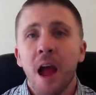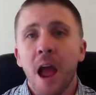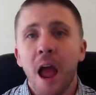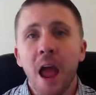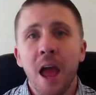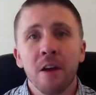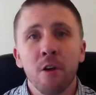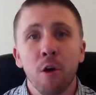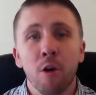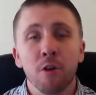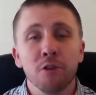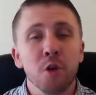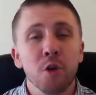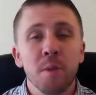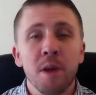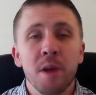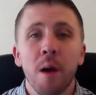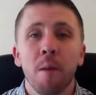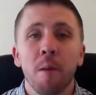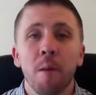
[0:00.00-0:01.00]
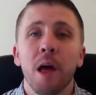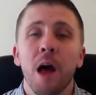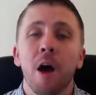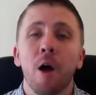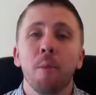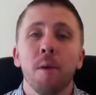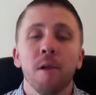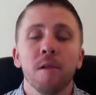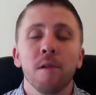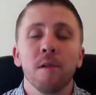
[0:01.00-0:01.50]
and also be able to
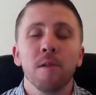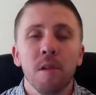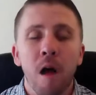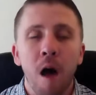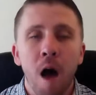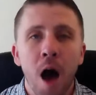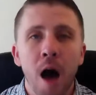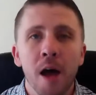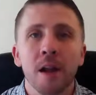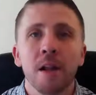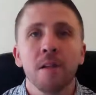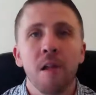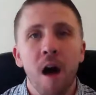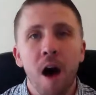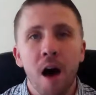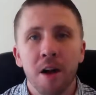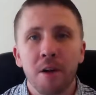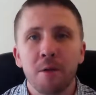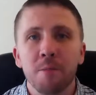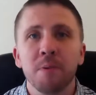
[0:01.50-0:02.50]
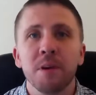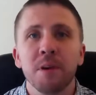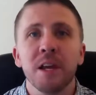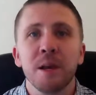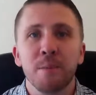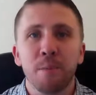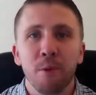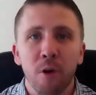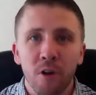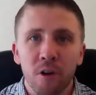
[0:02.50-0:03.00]
help a lot of
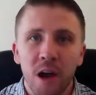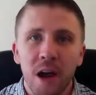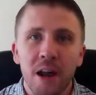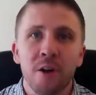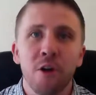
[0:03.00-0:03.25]
people.